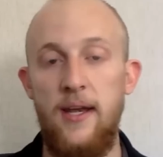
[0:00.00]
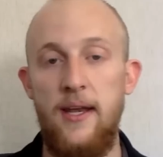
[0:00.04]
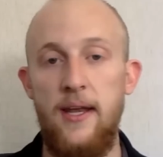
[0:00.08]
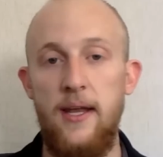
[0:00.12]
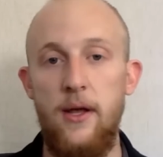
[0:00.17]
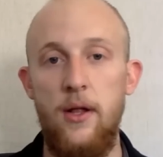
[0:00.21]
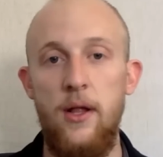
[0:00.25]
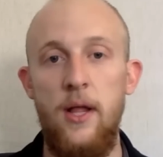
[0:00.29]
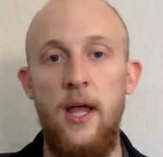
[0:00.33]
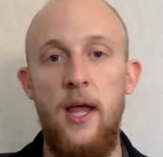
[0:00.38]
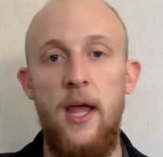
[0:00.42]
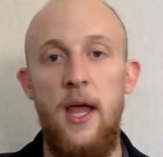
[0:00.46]

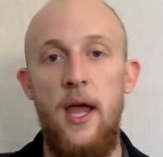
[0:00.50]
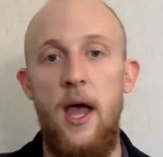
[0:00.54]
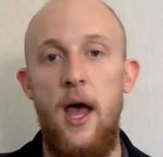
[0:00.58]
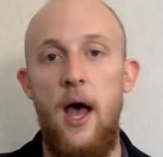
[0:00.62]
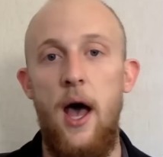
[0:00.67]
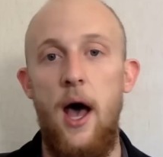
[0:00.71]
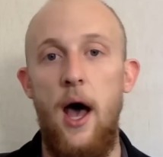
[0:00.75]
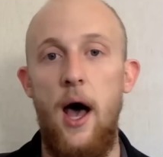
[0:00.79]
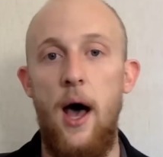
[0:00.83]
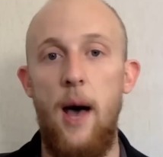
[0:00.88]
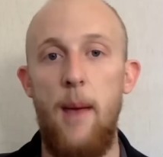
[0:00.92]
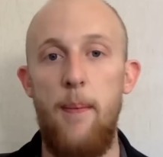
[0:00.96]
deal.
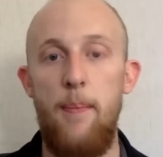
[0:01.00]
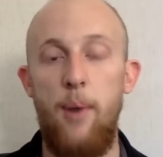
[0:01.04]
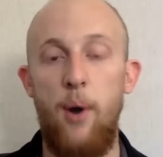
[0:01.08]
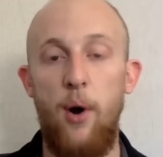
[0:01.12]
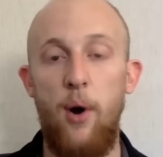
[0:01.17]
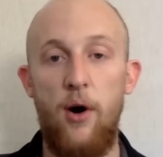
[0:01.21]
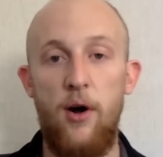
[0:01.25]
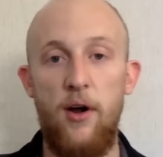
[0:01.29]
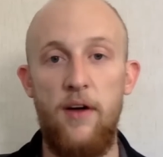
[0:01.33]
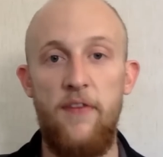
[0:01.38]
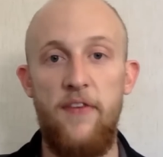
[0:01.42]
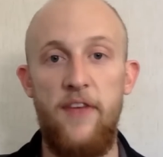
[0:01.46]

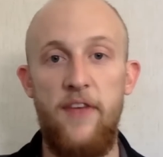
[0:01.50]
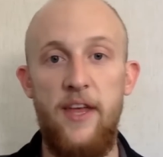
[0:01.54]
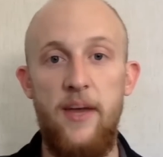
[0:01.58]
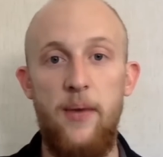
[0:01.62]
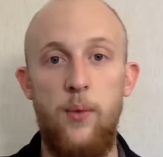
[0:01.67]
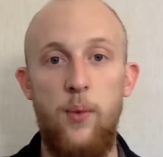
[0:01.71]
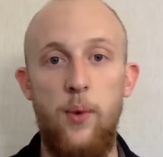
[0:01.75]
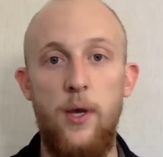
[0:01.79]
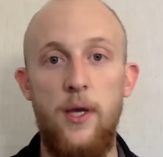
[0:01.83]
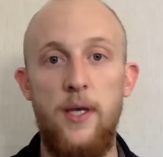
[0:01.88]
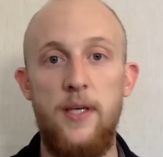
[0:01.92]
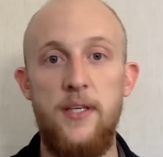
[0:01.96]
Part of it
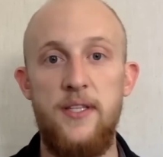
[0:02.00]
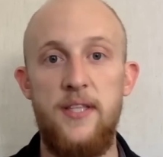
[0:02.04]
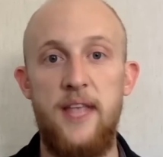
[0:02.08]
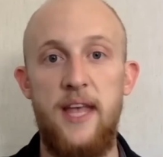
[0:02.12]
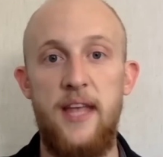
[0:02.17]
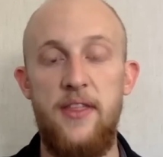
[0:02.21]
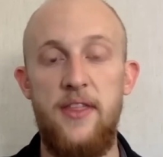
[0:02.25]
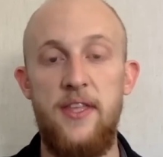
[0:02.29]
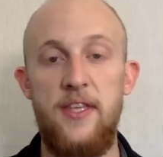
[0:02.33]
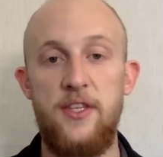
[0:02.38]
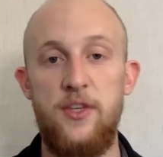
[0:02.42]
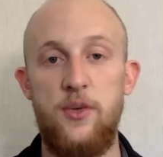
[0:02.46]
was
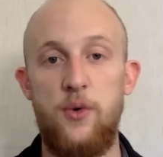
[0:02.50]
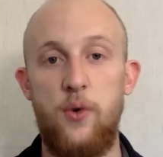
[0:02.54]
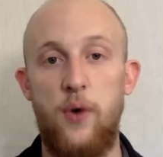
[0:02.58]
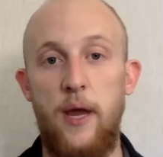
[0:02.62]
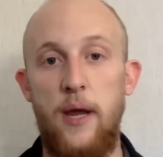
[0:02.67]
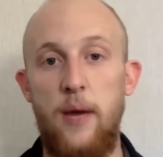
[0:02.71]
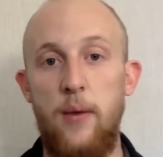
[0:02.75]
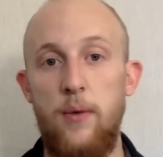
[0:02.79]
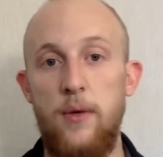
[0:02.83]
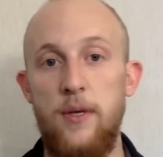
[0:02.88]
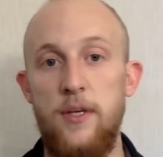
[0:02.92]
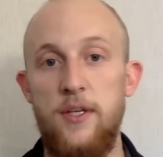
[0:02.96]
that this
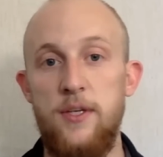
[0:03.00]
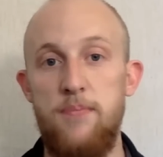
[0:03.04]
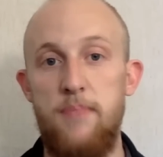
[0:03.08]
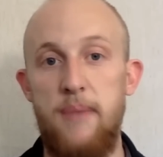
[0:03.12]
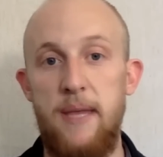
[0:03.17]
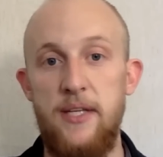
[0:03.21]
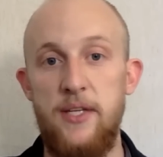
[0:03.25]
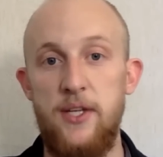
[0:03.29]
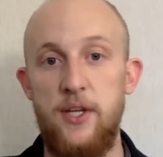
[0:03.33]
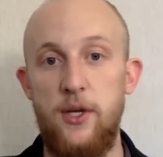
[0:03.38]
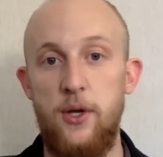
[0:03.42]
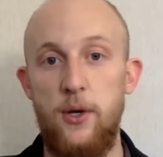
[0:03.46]
grain was
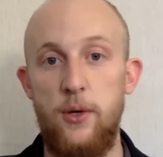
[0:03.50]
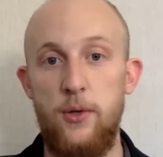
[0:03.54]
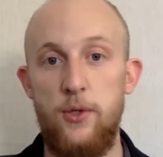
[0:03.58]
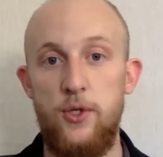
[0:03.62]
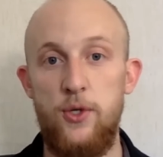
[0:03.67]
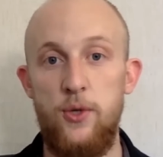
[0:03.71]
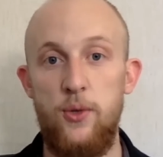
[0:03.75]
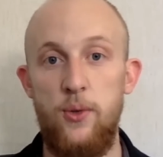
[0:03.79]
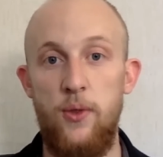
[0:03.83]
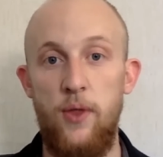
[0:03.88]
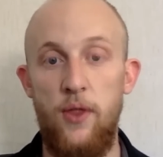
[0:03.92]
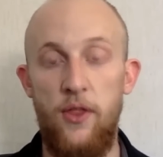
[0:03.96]
meant to go
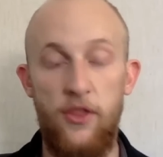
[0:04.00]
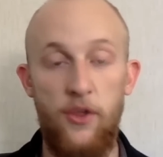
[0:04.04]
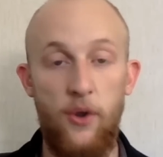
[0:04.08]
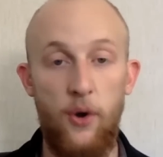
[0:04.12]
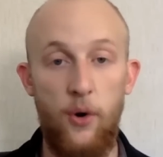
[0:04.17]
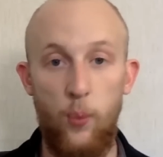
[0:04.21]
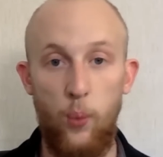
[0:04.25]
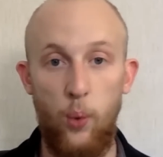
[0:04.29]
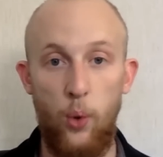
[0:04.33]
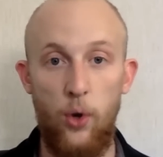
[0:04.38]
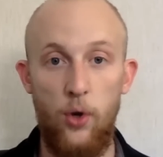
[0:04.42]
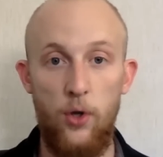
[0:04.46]
to the
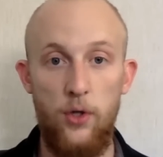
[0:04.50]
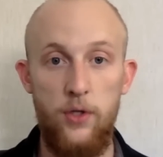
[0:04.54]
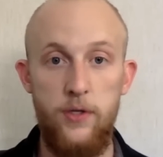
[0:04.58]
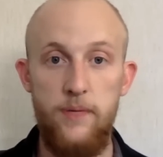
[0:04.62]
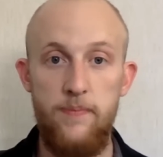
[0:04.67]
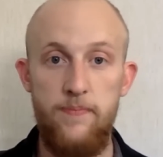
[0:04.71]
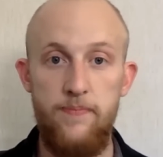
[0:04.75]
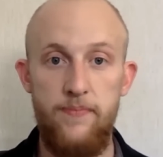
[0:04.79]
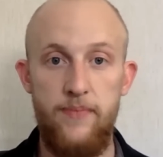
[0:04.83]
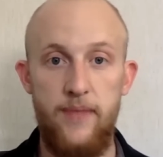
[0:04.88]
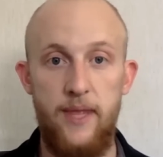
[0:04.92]
third world.